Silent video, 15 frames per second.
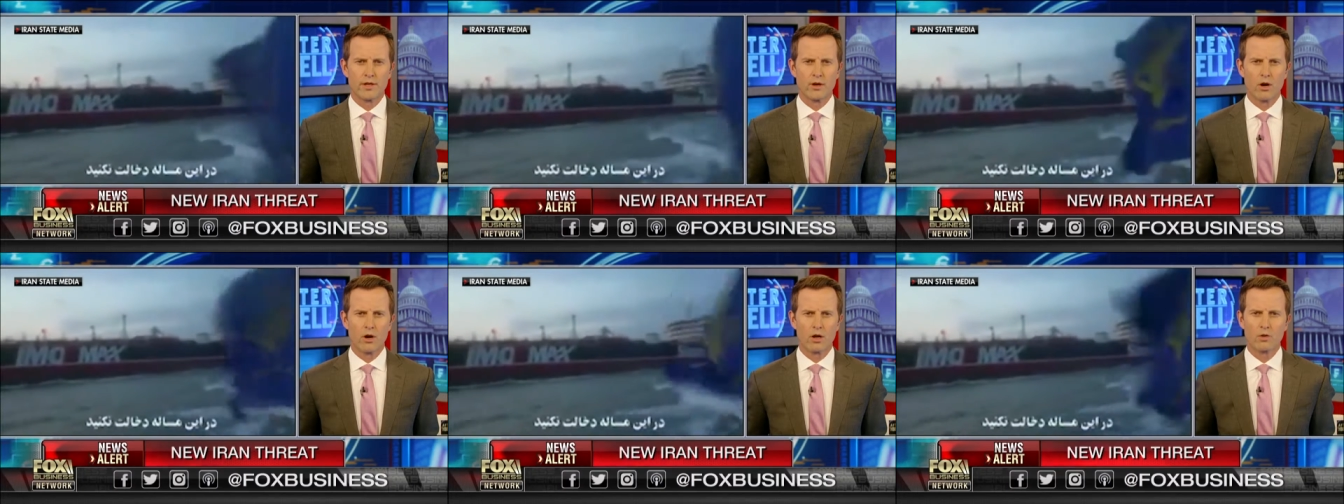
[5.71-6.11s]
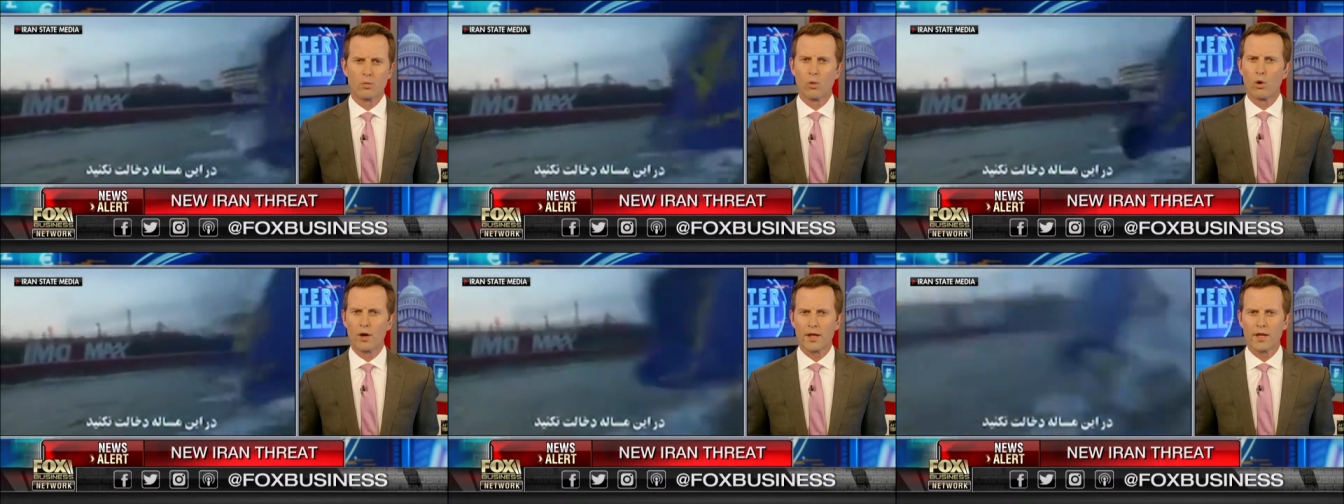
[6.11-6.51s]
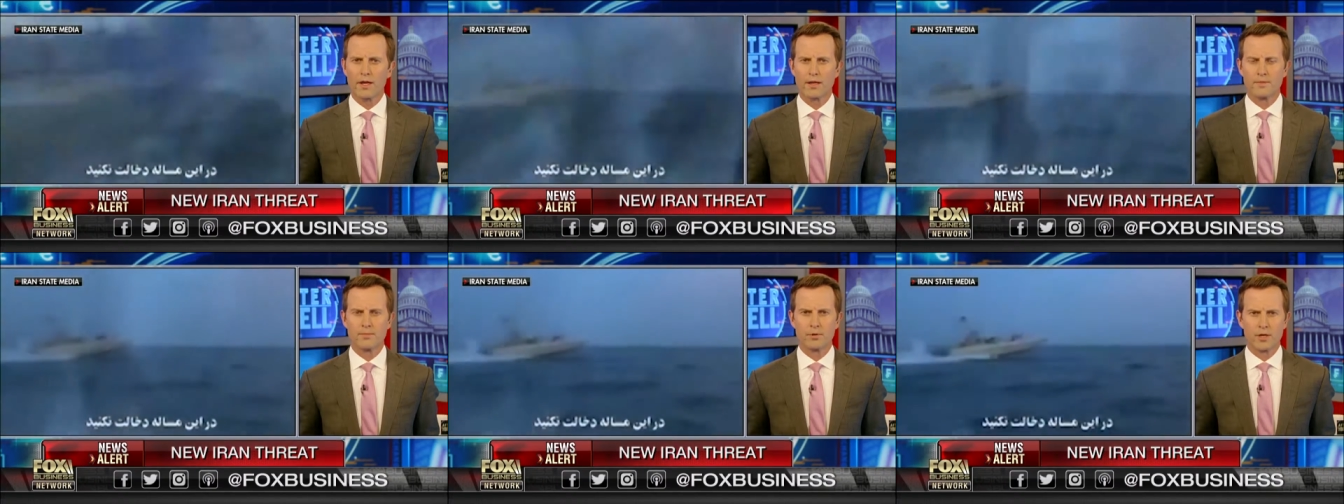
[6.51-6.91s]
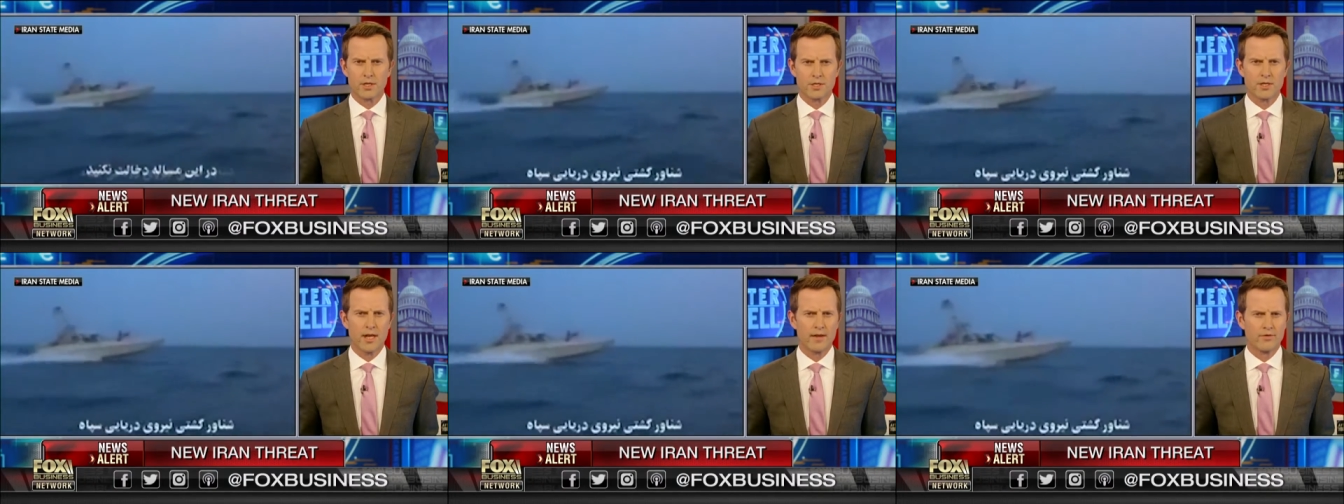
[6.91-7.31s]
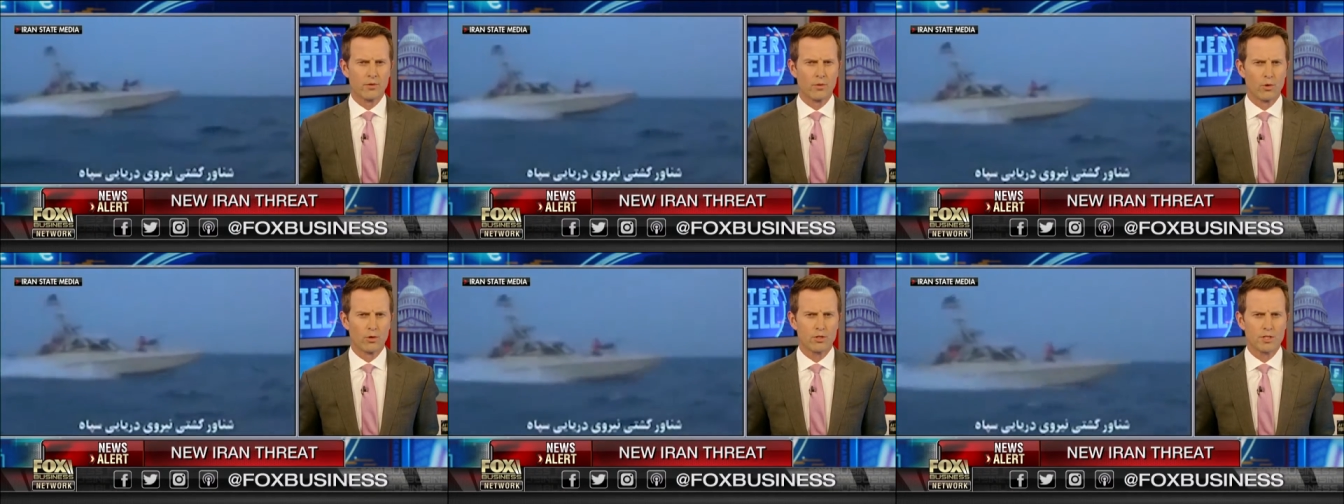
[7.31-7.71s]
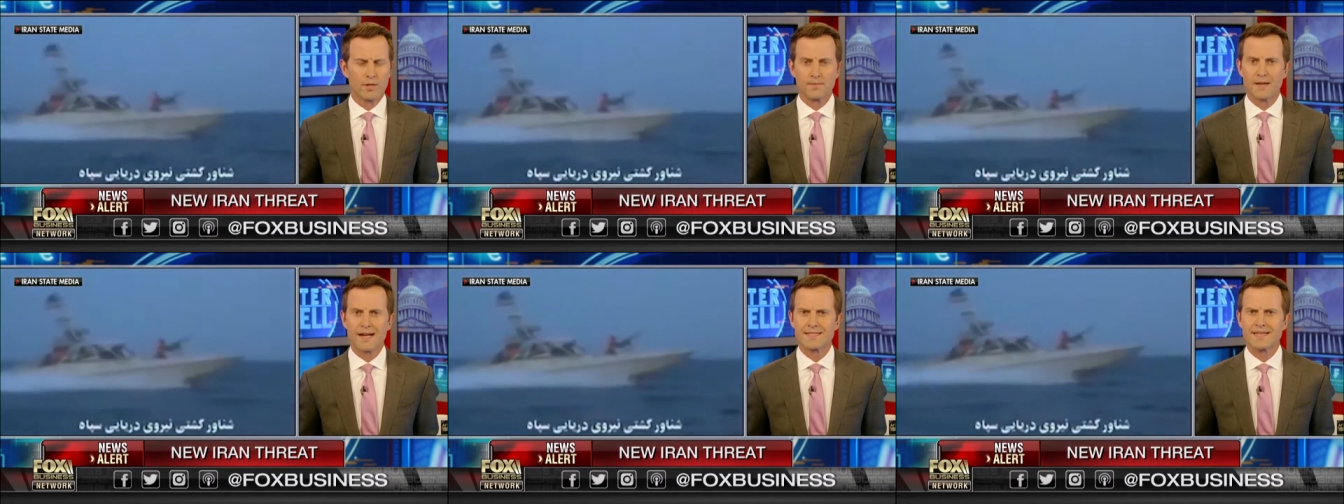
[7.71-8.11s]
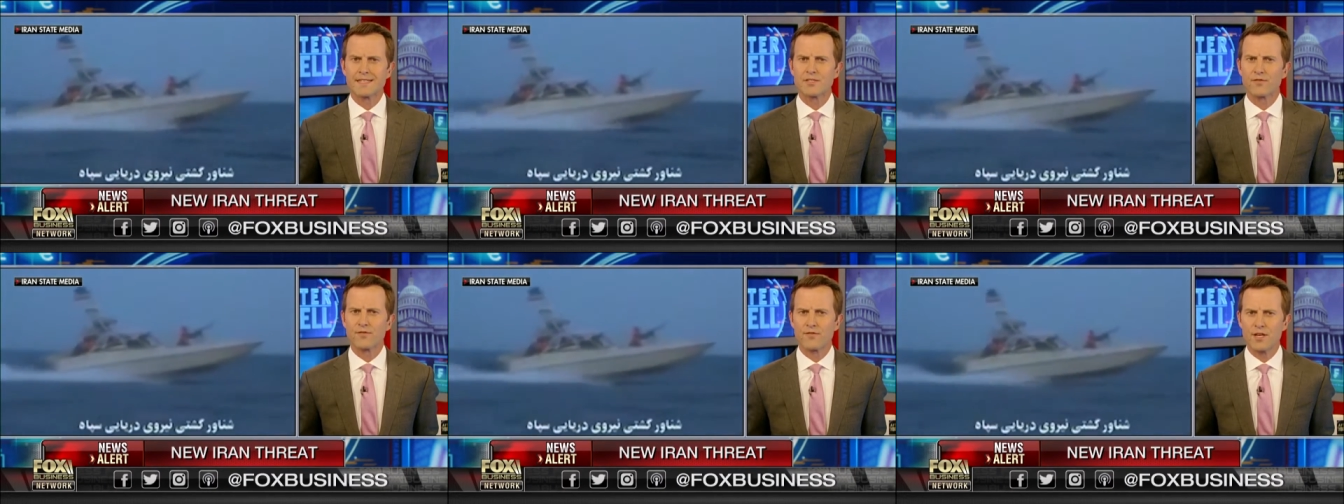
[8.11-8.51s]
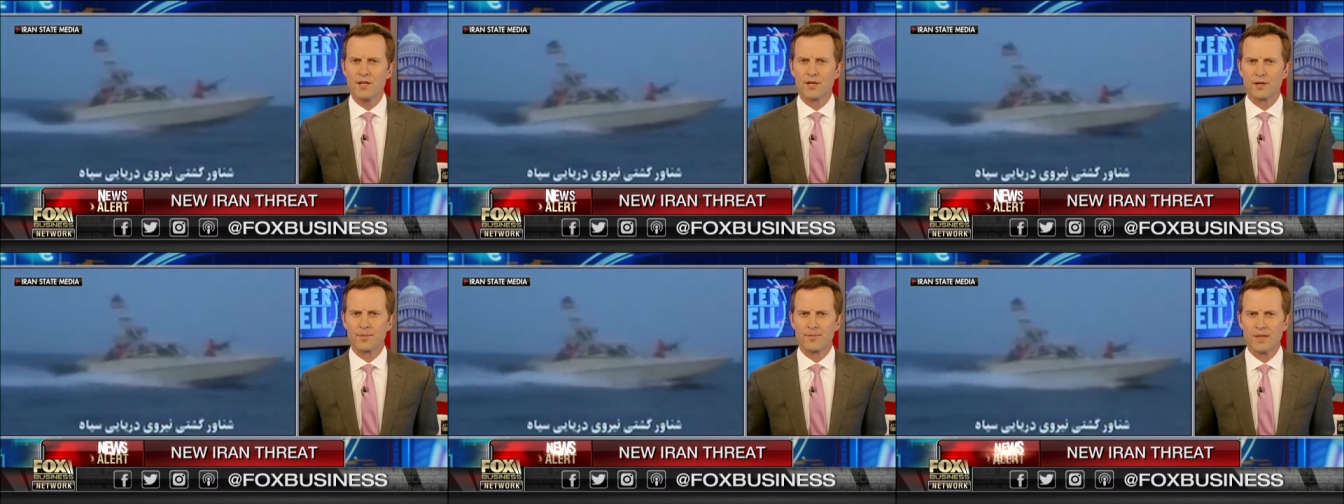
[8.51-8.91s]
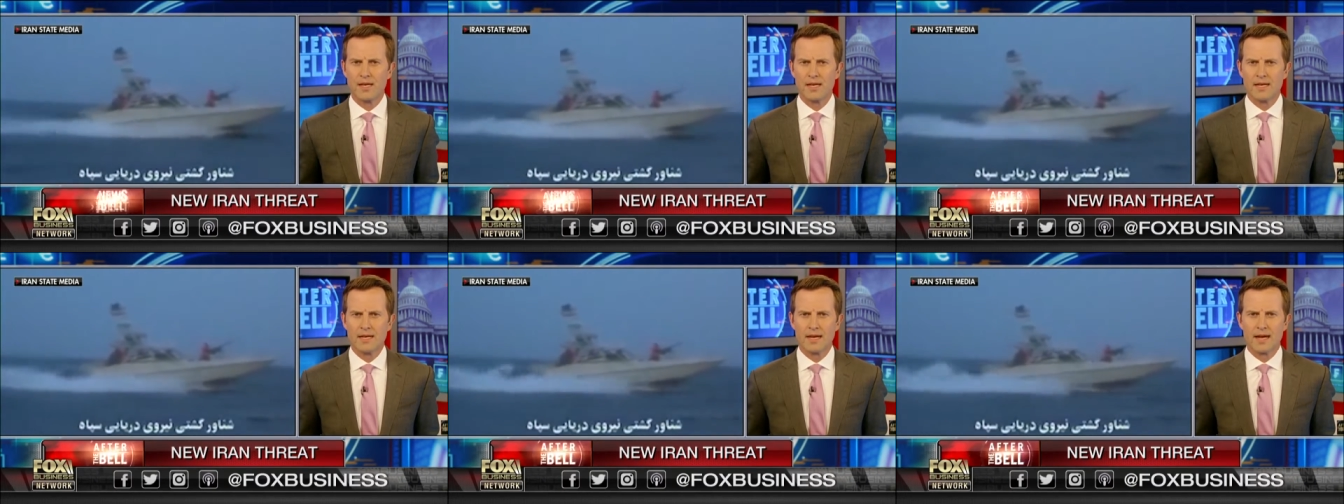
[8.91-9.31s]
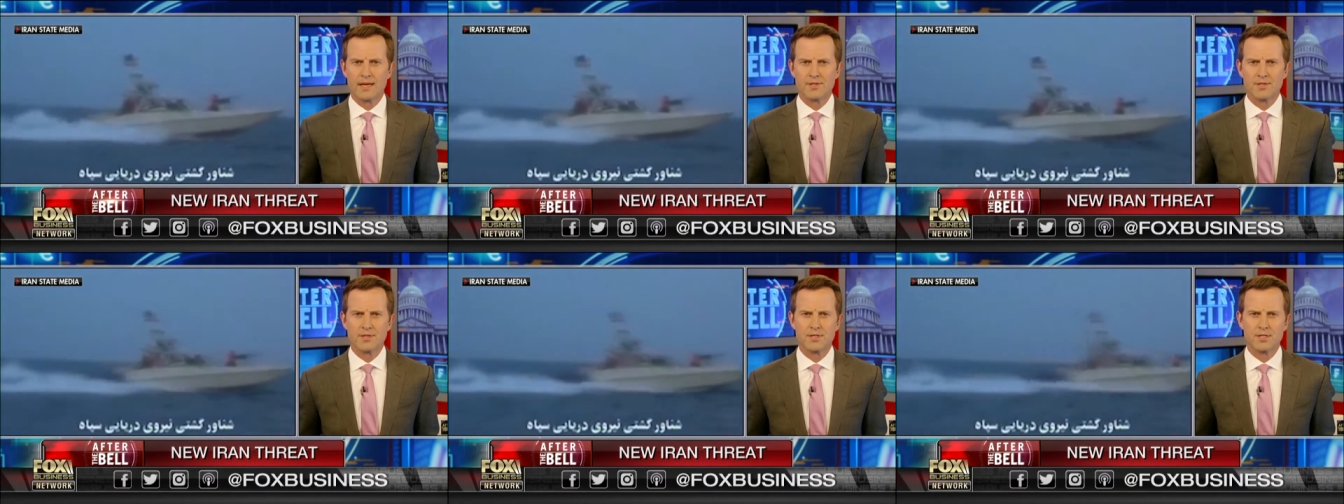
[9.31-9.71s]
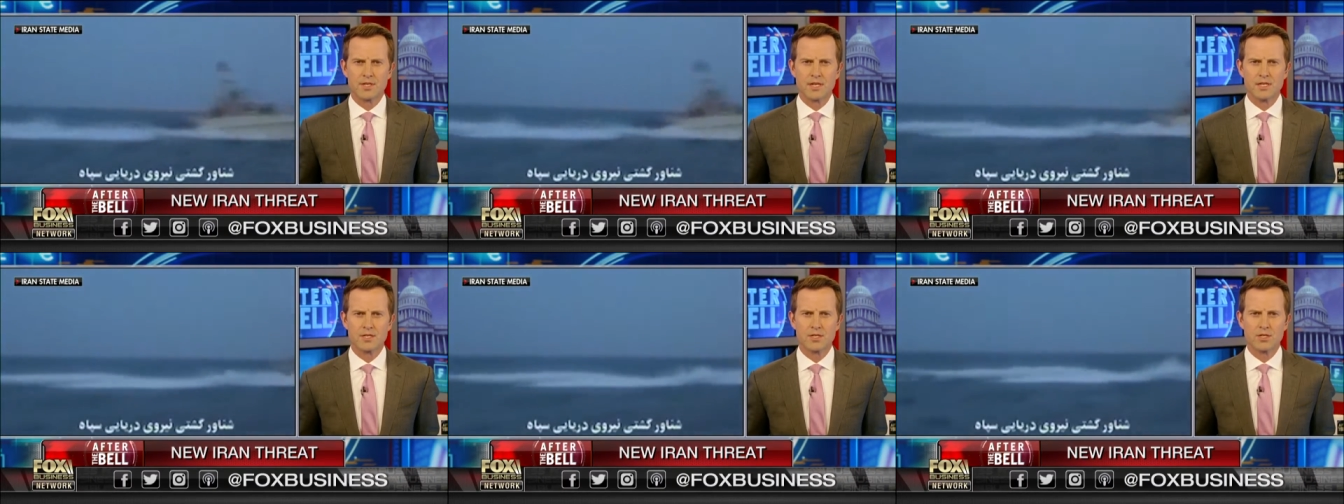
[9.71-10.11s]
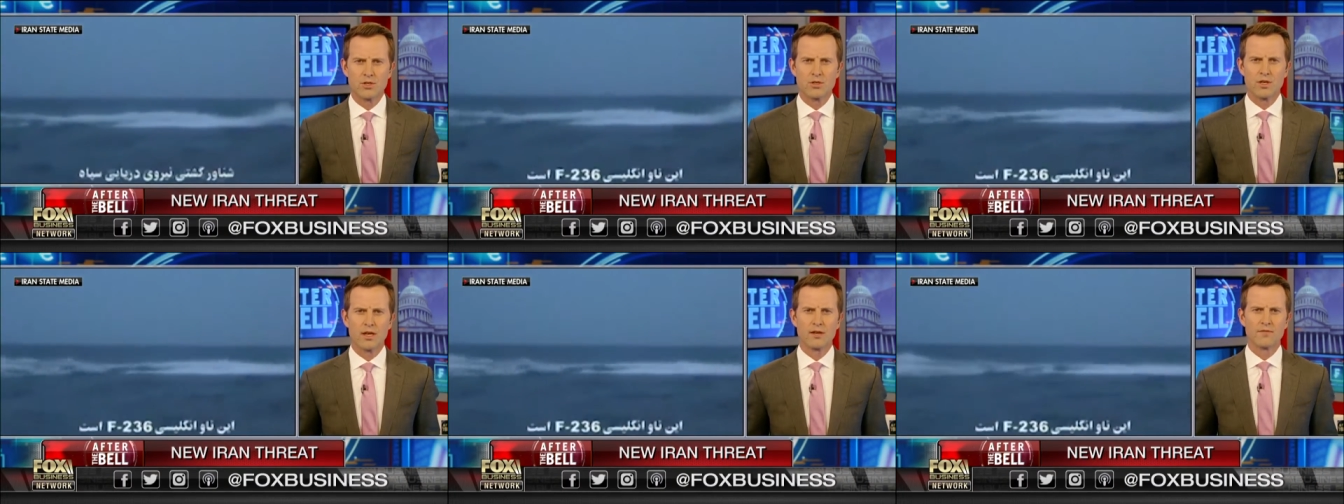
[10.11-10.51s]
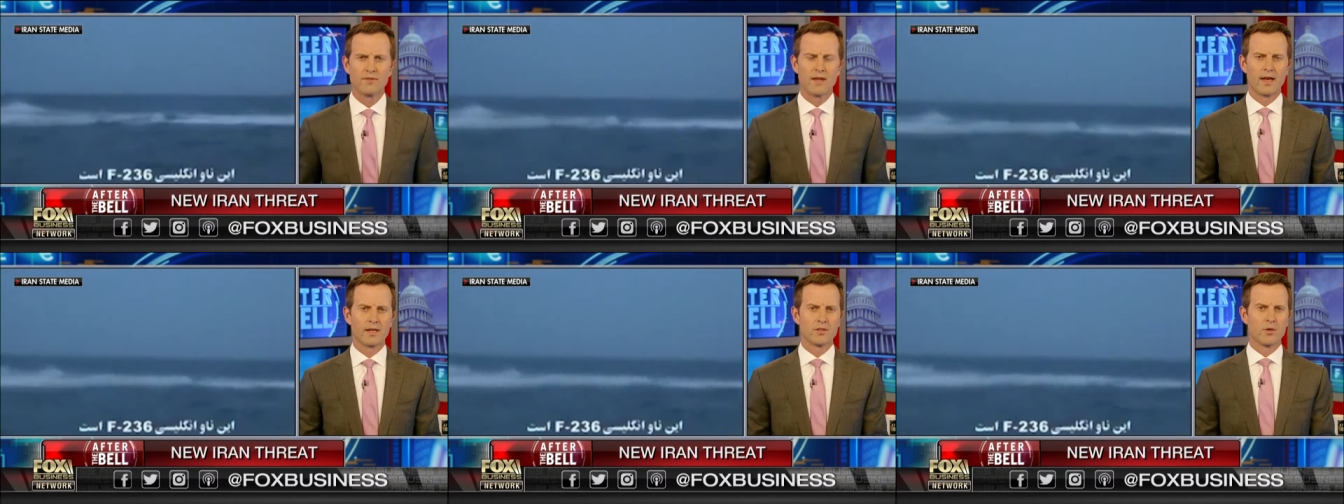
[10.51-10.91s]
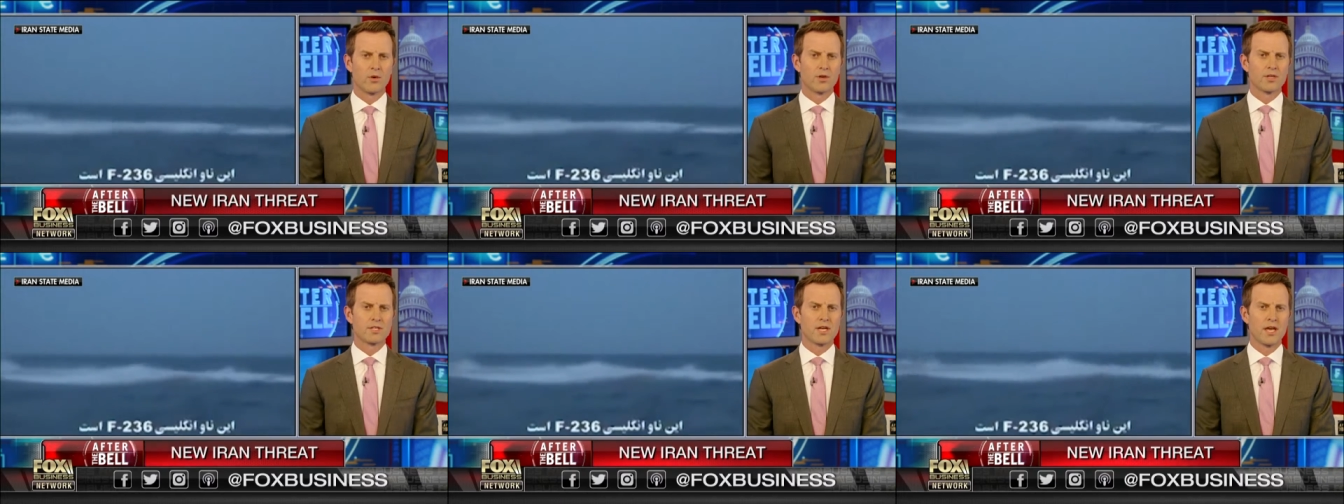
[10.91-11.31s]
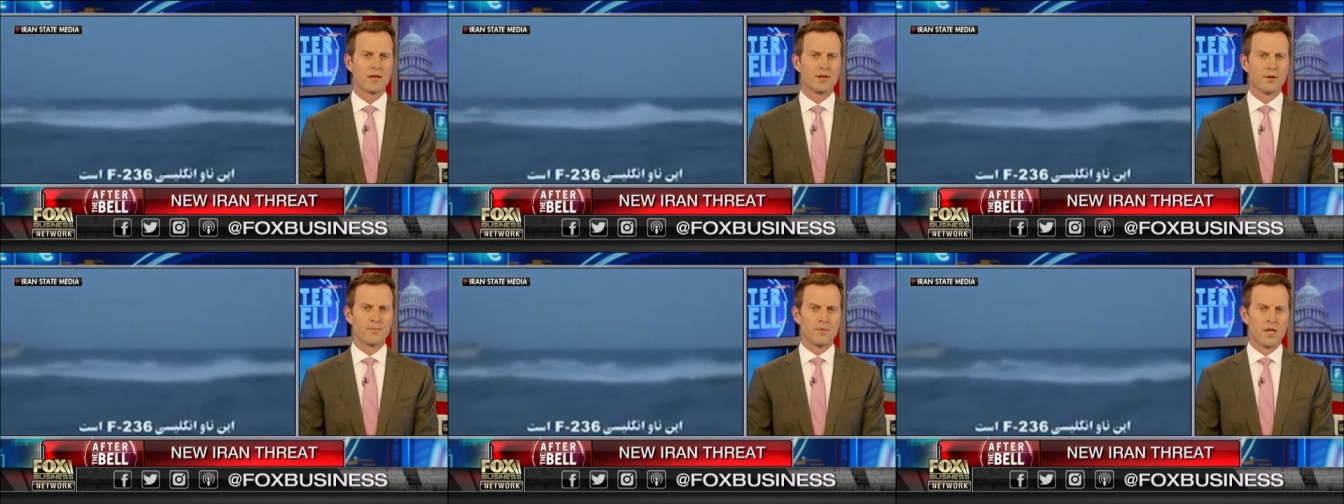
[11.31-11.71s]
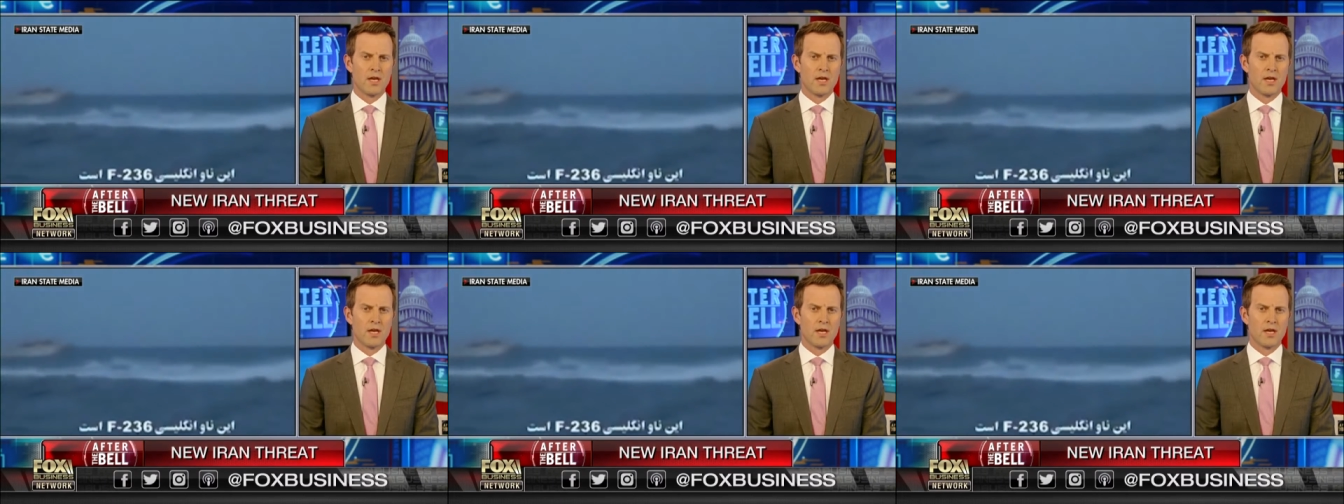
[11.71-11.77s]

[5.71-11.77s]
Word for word: Guard warning a British naval warship not to interfere as it seized a UK flagged oil tanker.